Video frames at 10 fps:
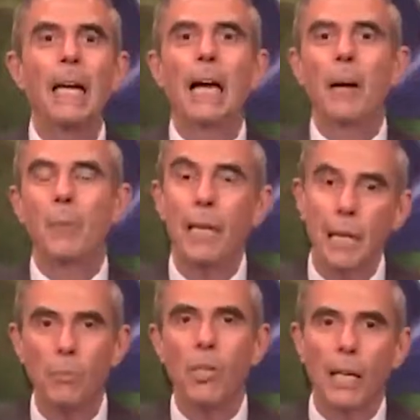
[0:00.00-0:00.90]
and we
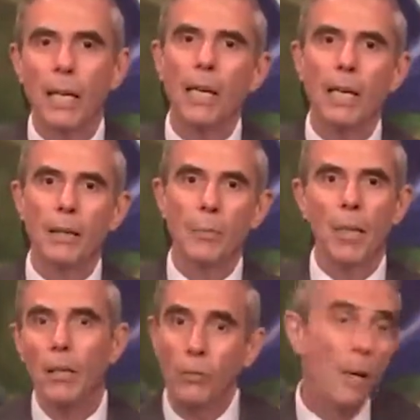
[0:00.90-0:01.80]
keep checking in,
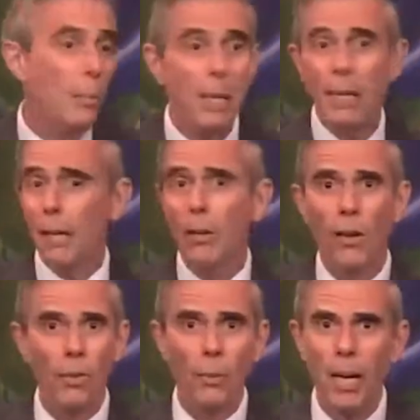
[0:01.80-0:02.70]
because maybe along
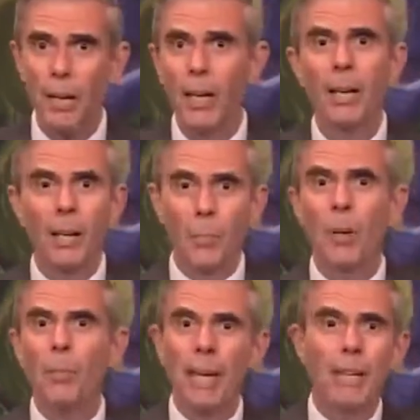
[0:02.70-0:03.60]
the way we
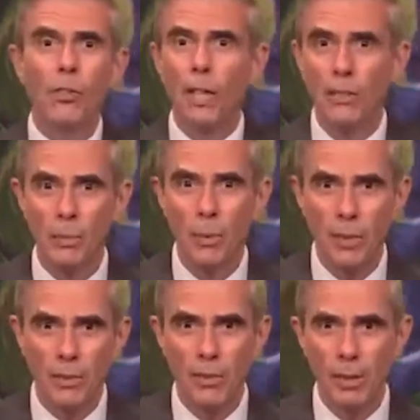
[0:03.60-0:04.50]
make
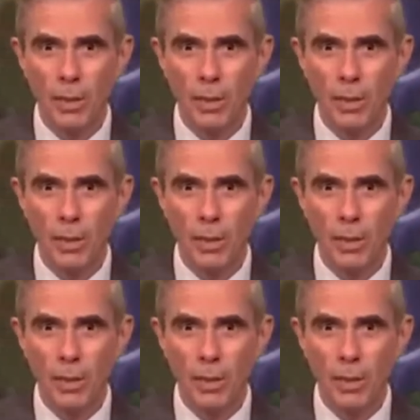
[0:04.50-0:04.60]
adjustments.